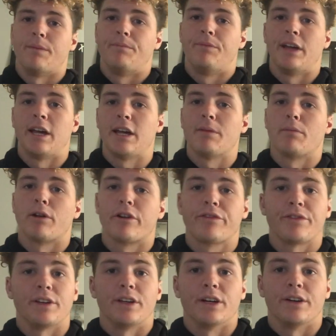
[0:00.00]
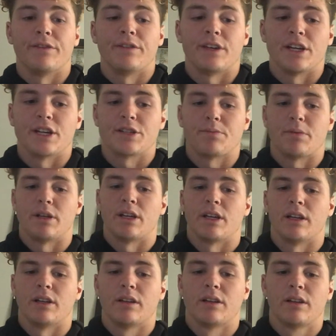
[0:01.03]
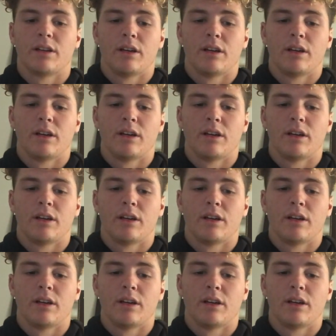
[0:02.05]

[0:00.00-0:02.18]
Dan Murphy of ESPN,